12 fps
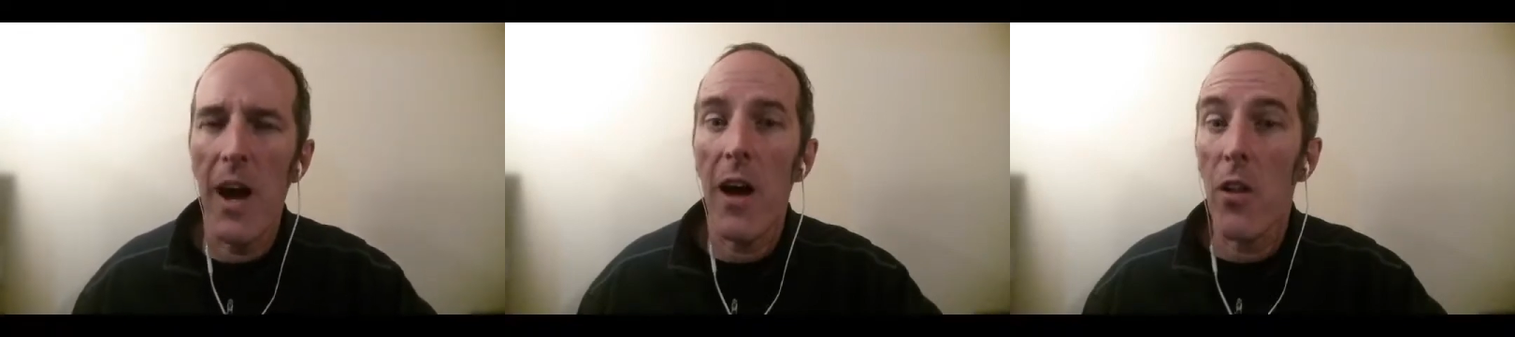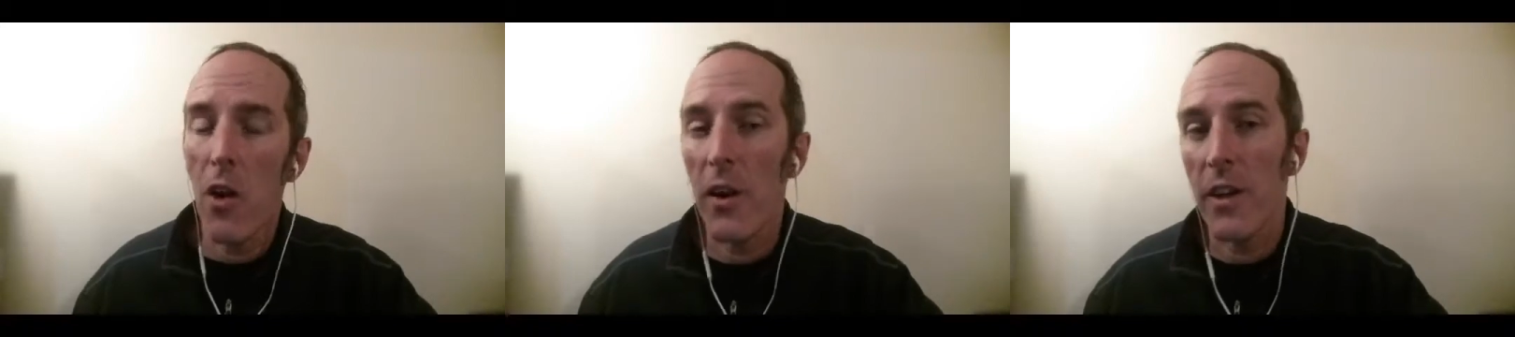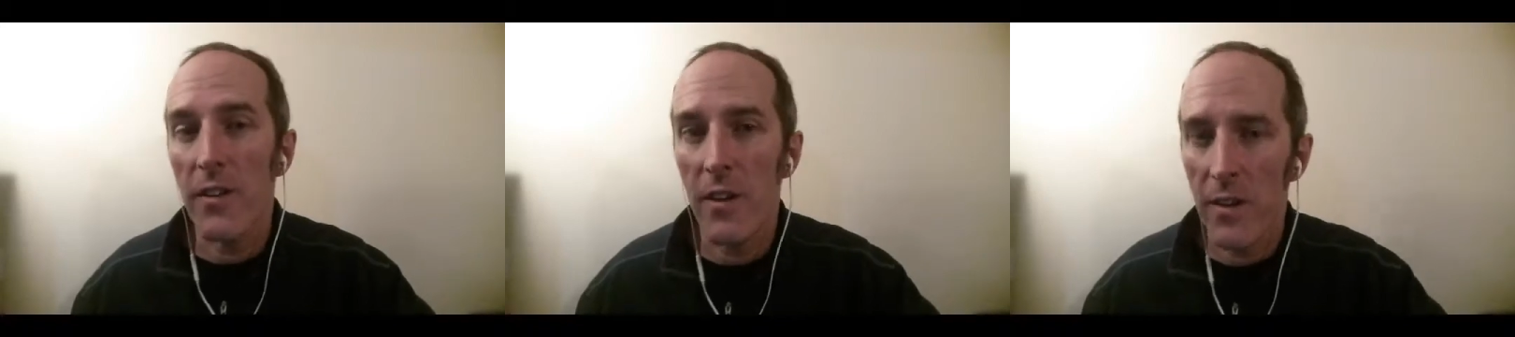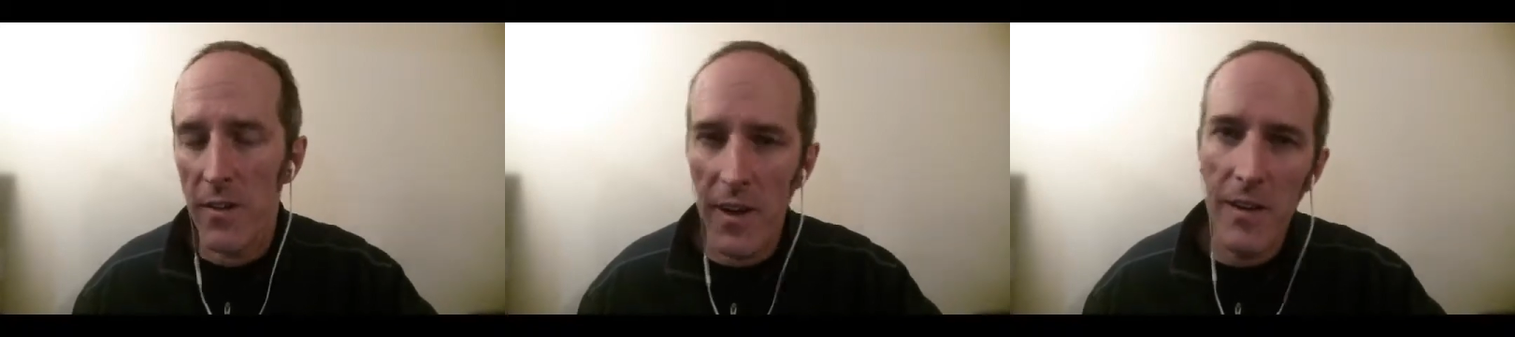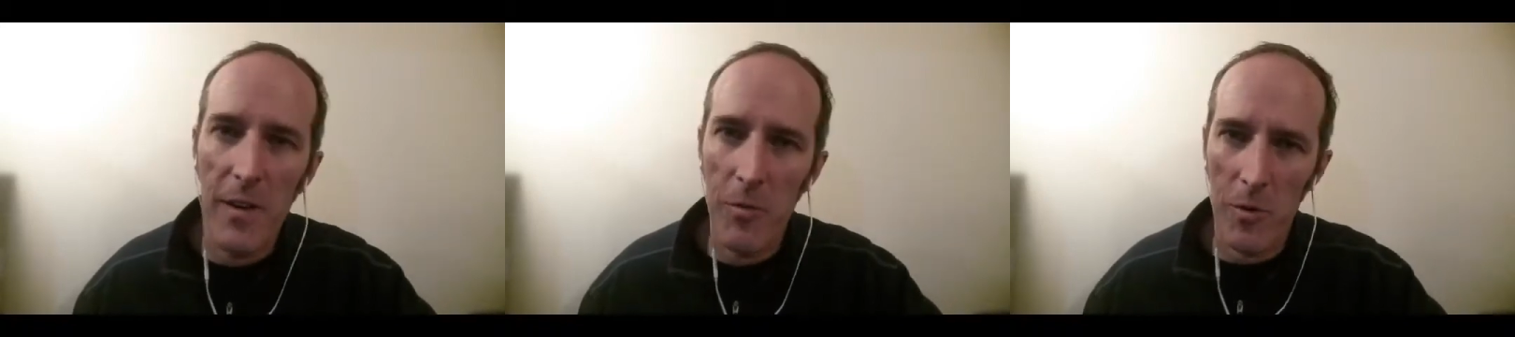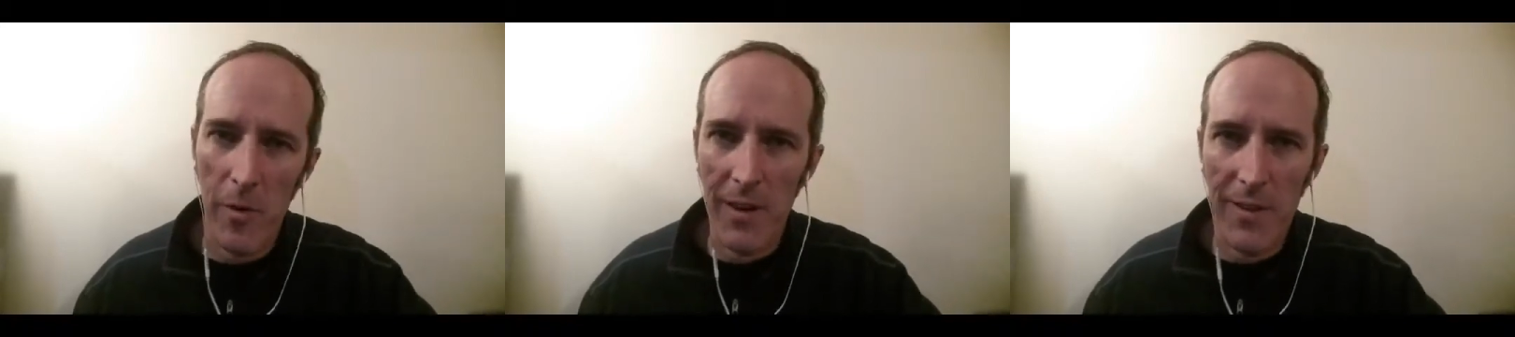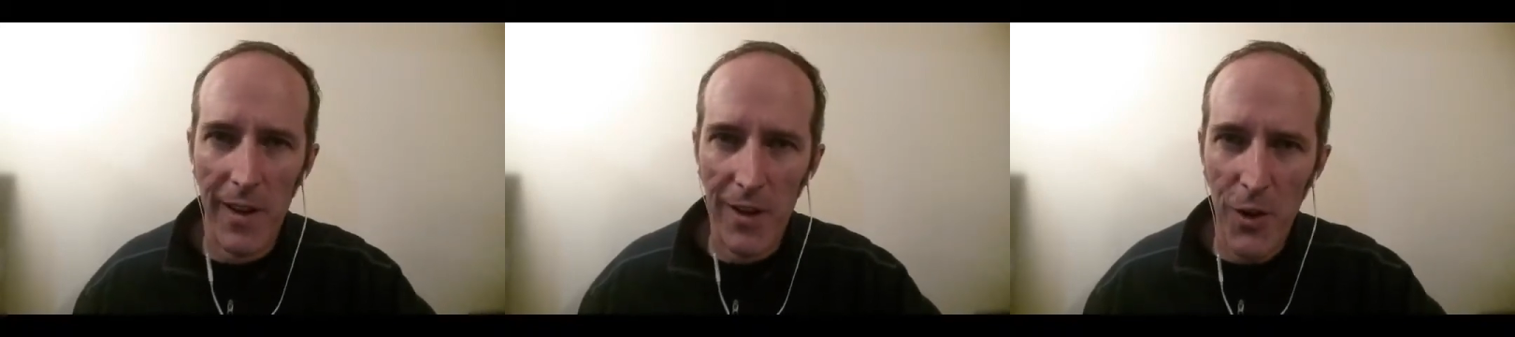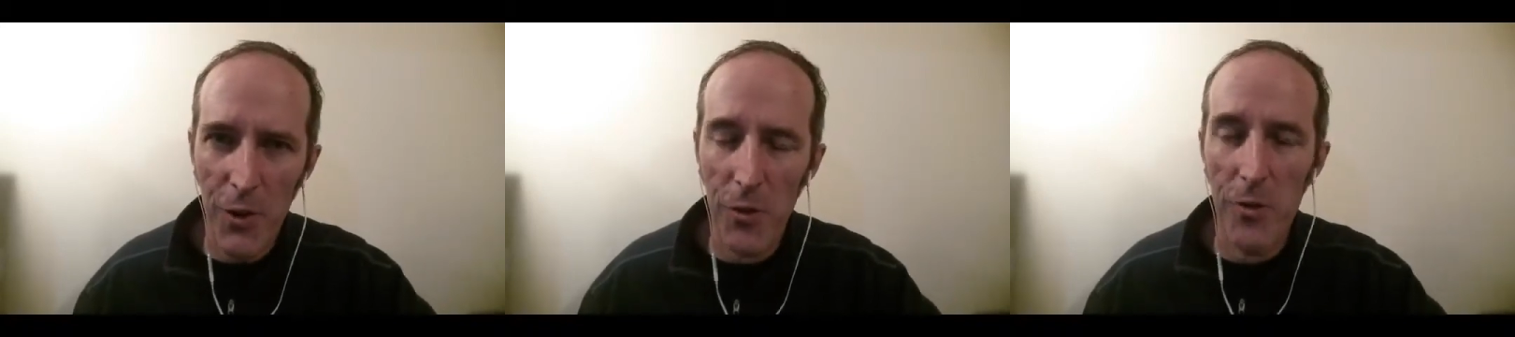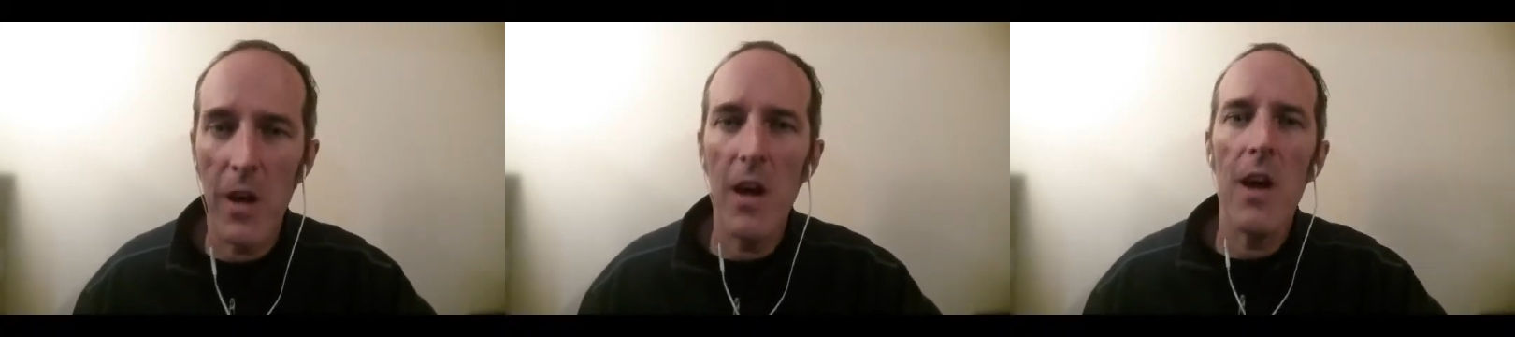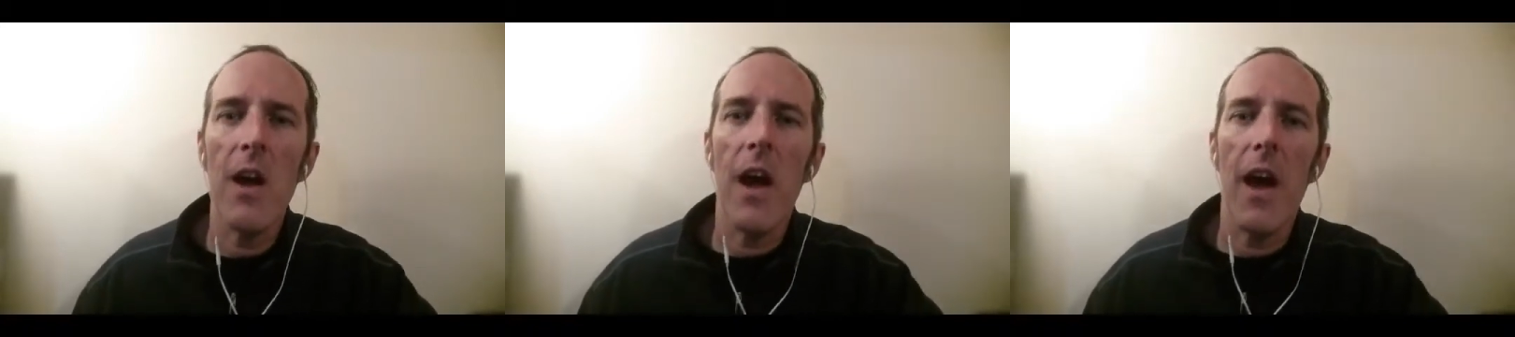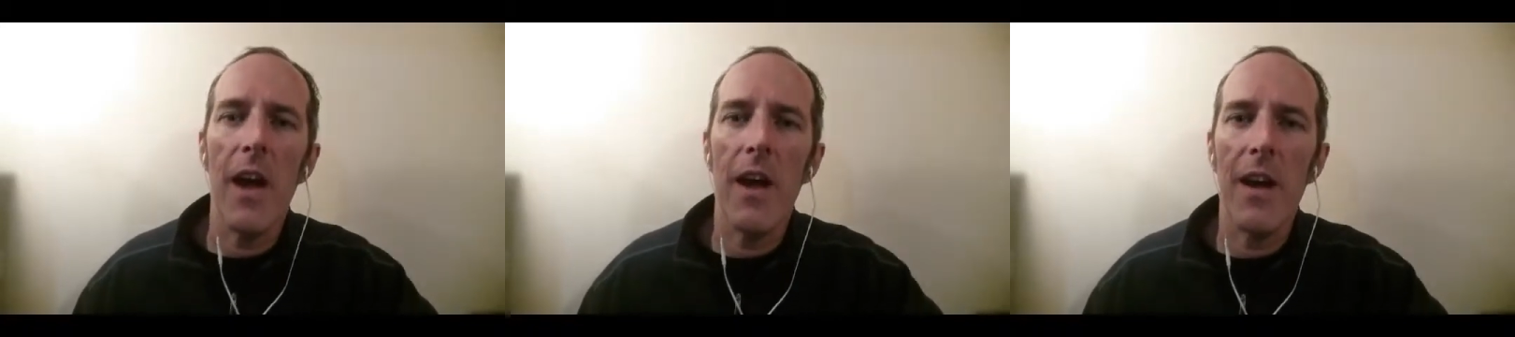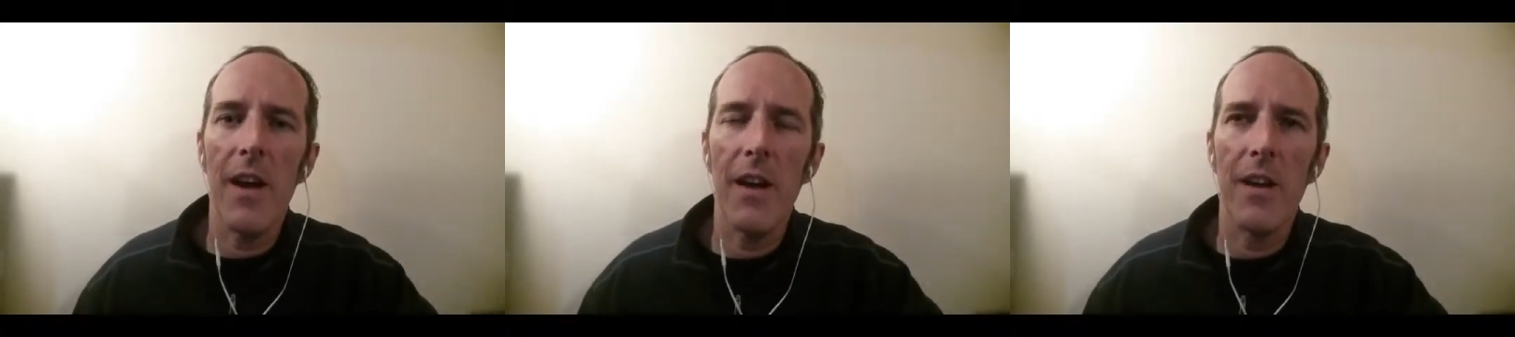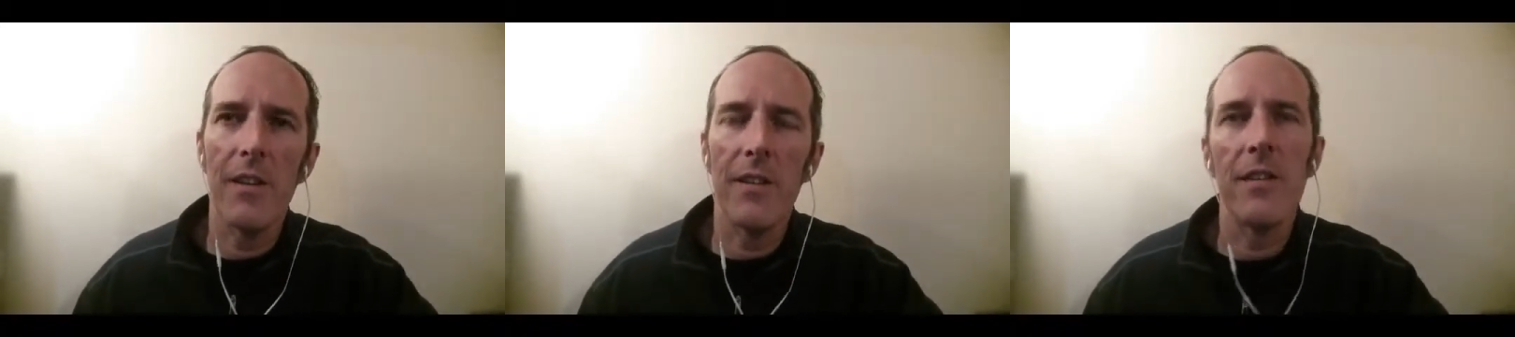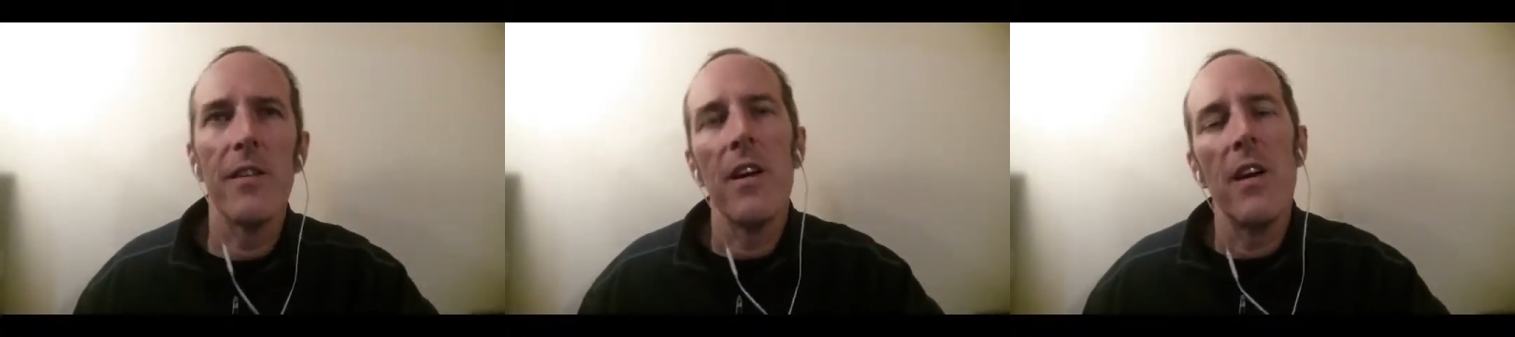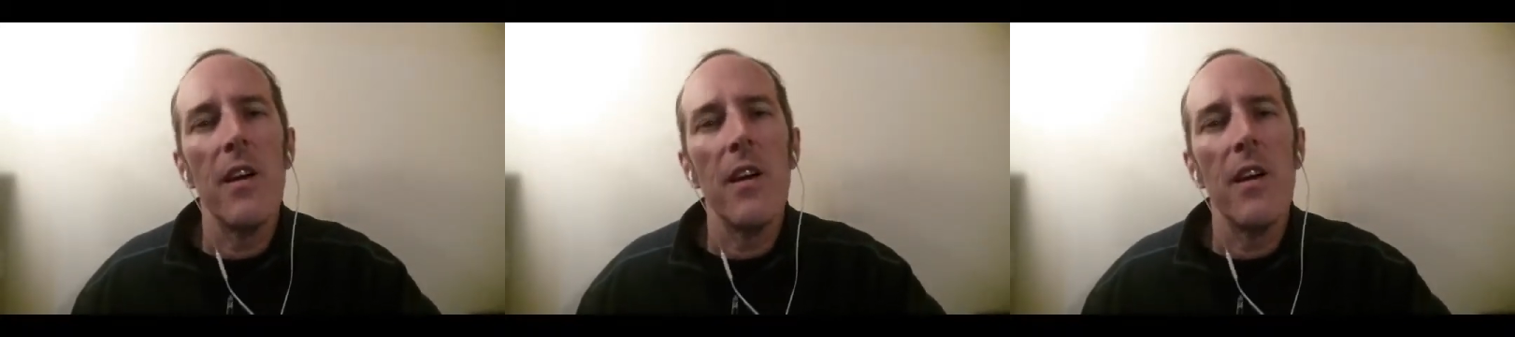how long it's going to take them to write that code. And